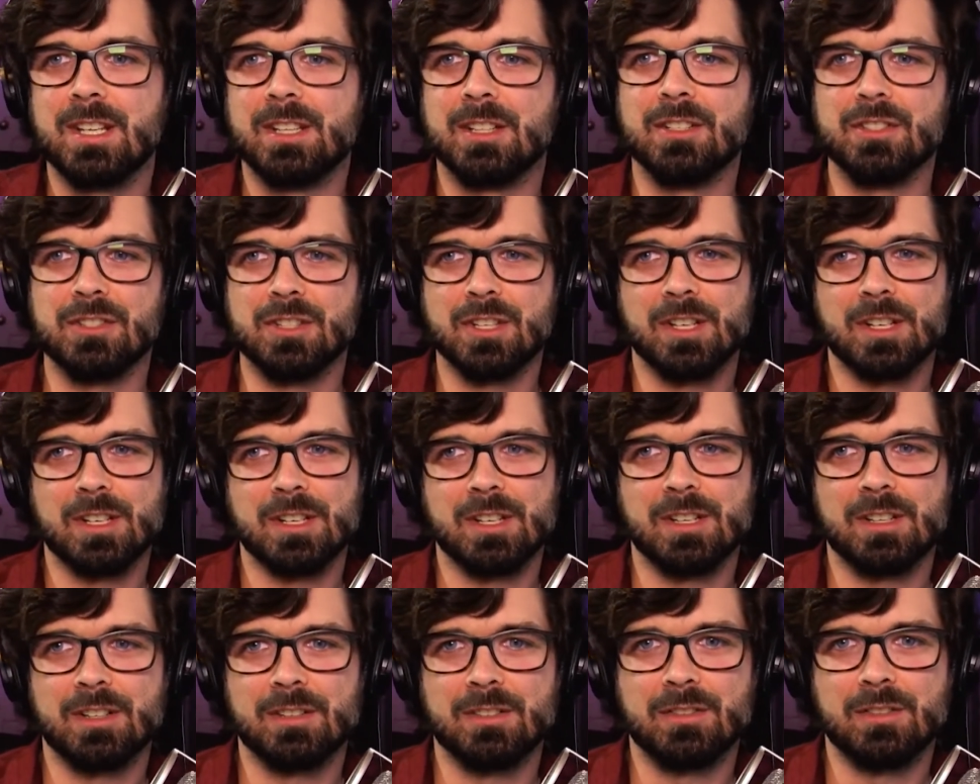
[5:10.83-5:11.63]
There's
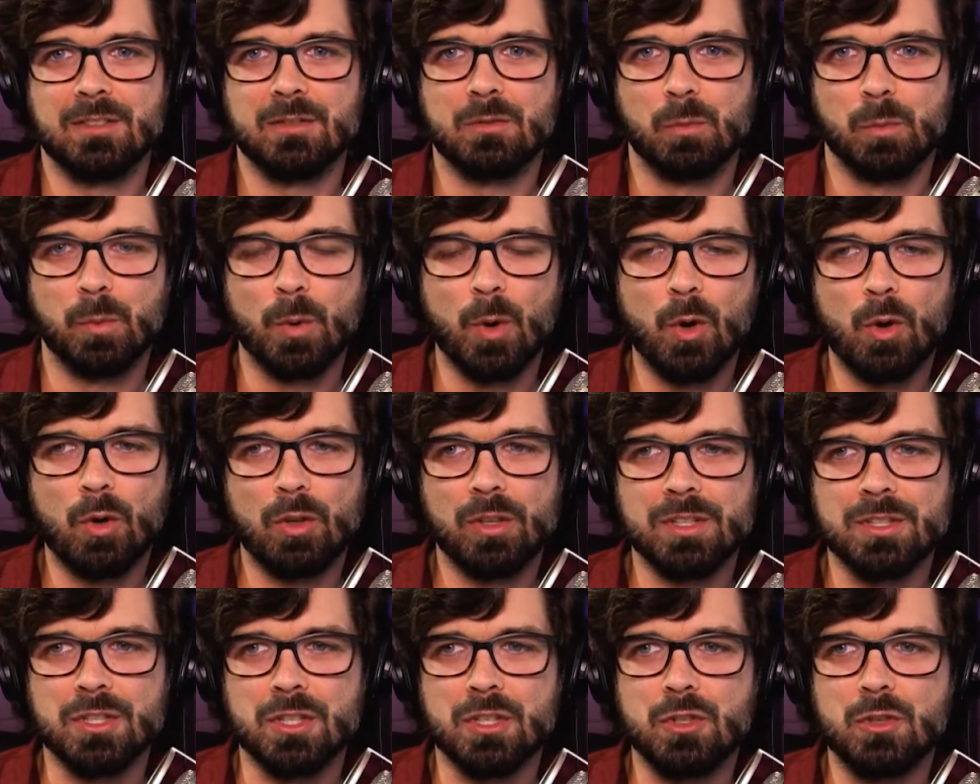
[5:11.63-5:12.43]
a
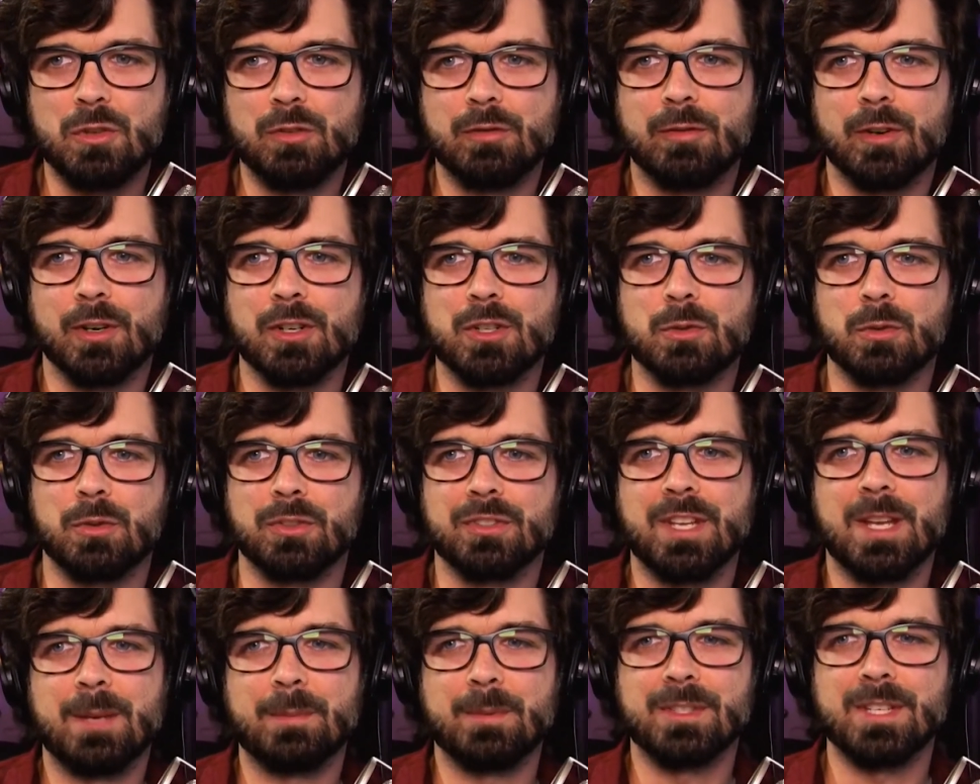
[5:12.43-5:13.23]
Roll is a new
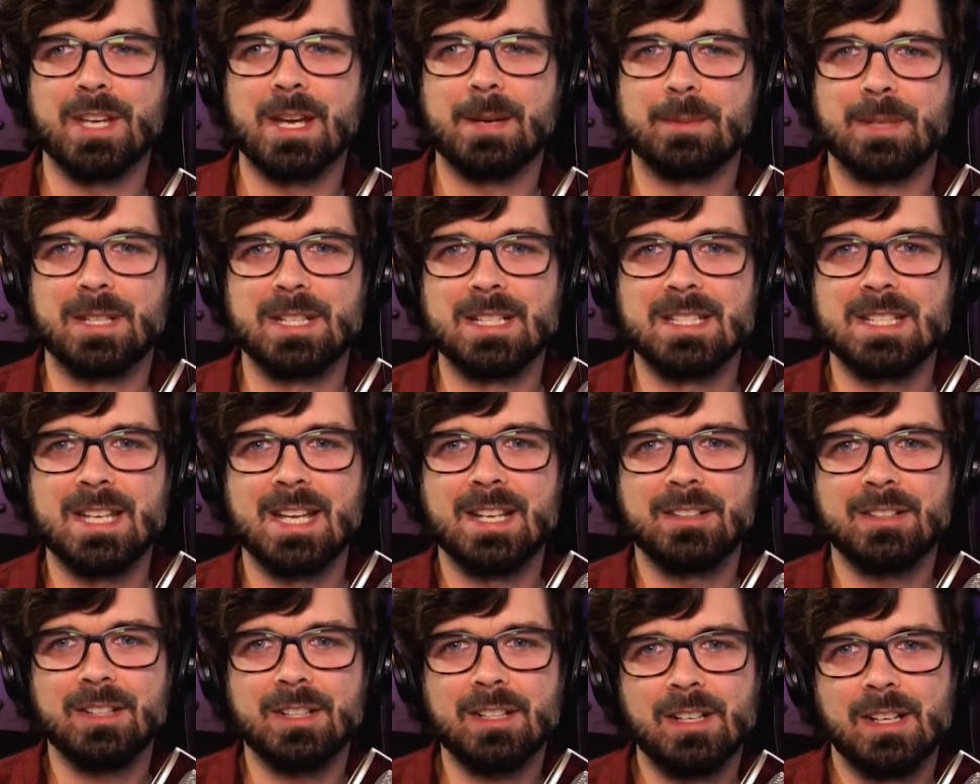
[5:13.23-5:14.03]
virtual tabletop
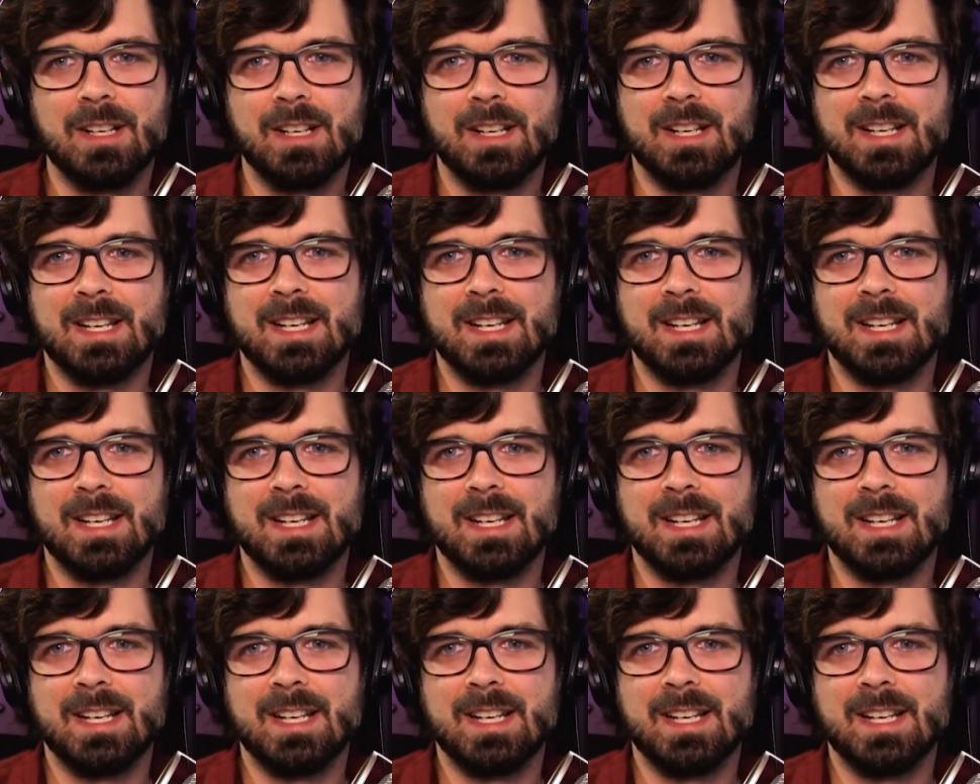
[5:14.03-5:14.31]
contender.